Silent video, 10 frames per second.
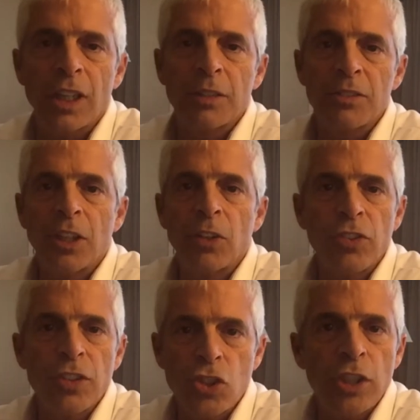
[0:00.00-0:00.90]
tears
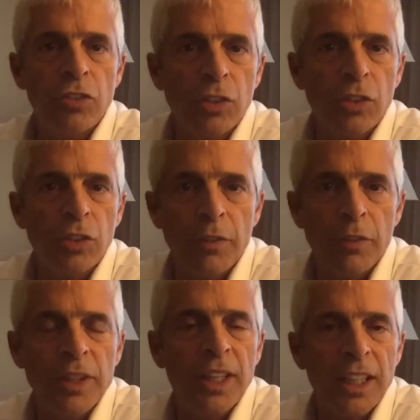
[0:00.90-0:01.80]
in the cheesecloth
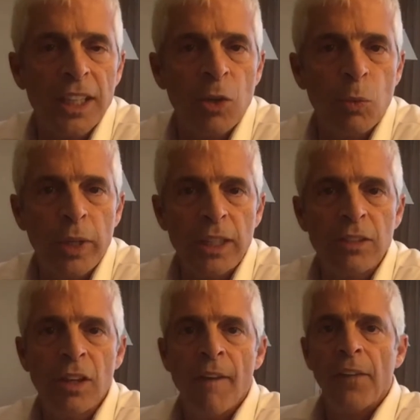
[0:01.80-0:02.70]
when they eat wheat.
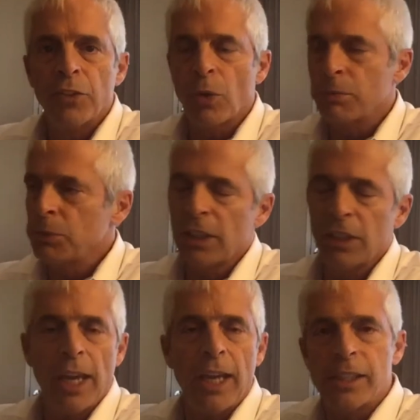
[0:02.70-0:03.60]
So
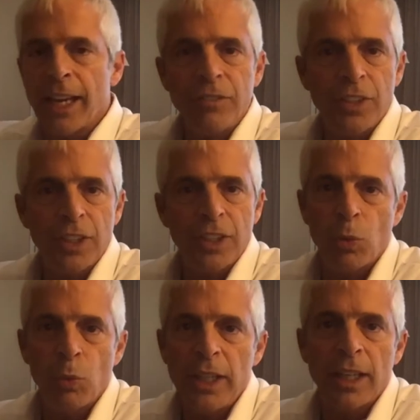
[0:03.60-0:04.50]
you have to get the
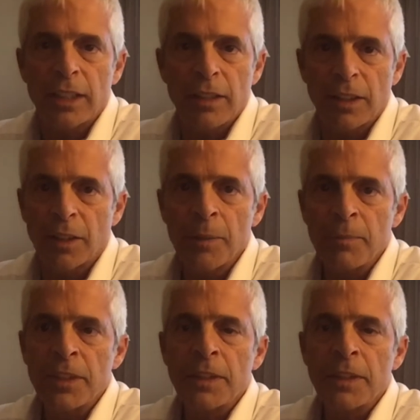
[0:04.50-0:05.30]
wheat out of there.